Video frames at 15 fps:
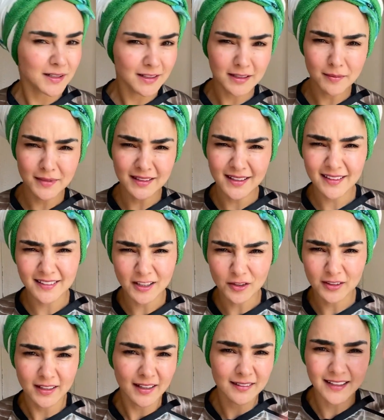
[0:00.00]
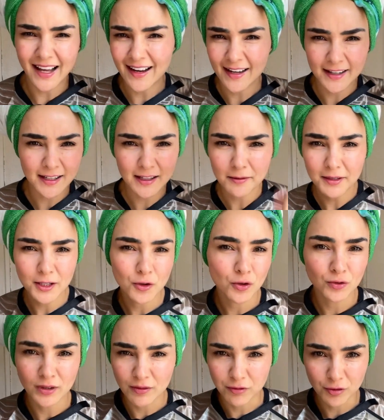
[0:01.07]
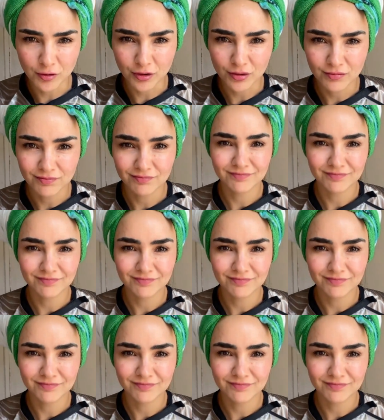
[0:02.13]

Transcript: whether you blow it out or use a diffuser.